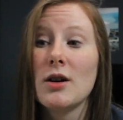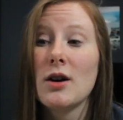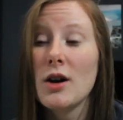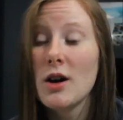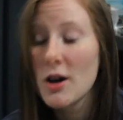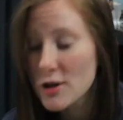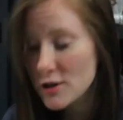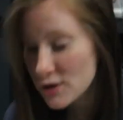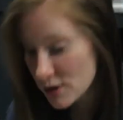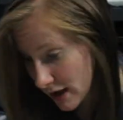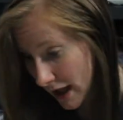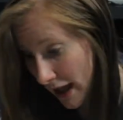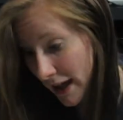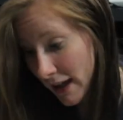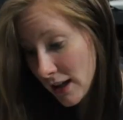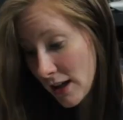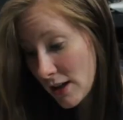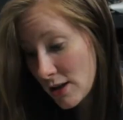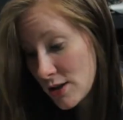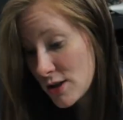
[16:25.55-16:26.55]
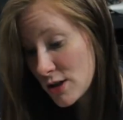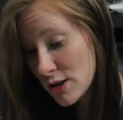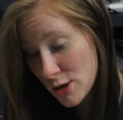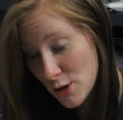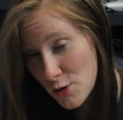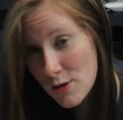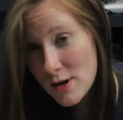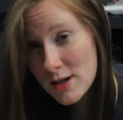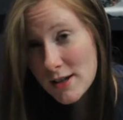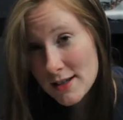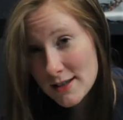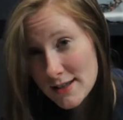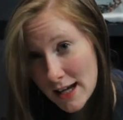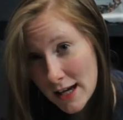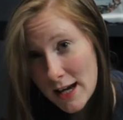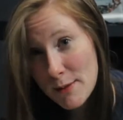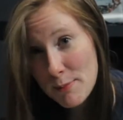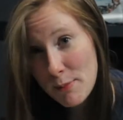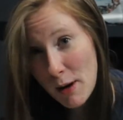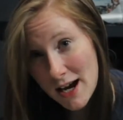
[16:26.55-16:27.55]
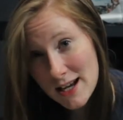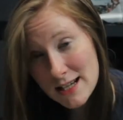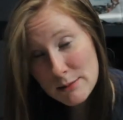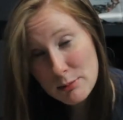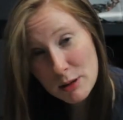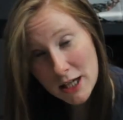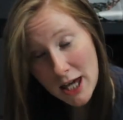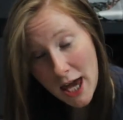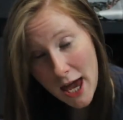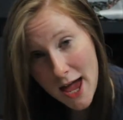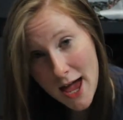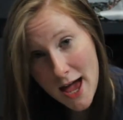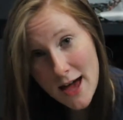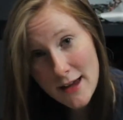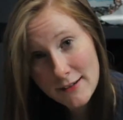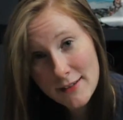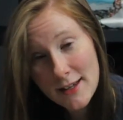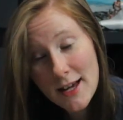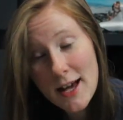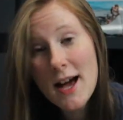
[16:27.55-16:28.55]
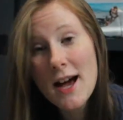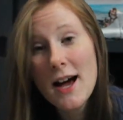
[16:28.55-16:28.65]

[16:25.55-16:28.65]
as like soon as I possibly can,